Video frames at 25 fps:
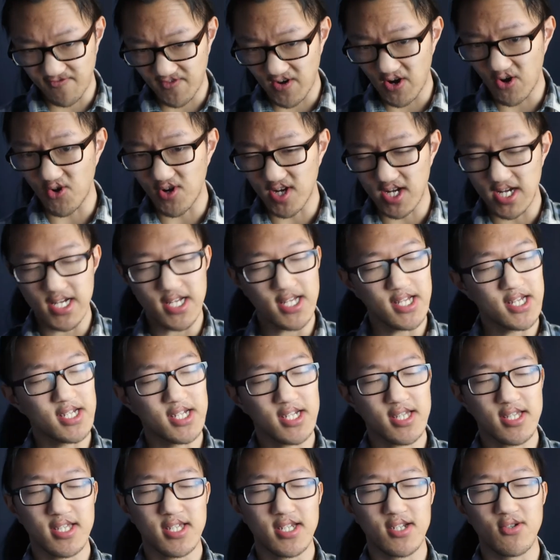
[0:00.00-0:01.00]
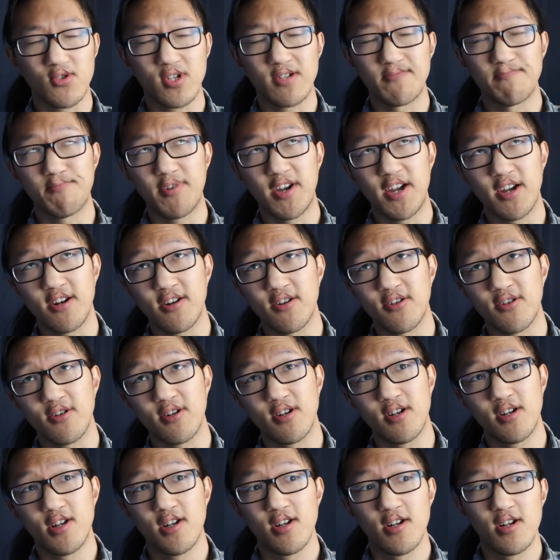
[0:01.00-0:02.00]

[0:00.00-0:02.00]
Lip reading: very easy to compare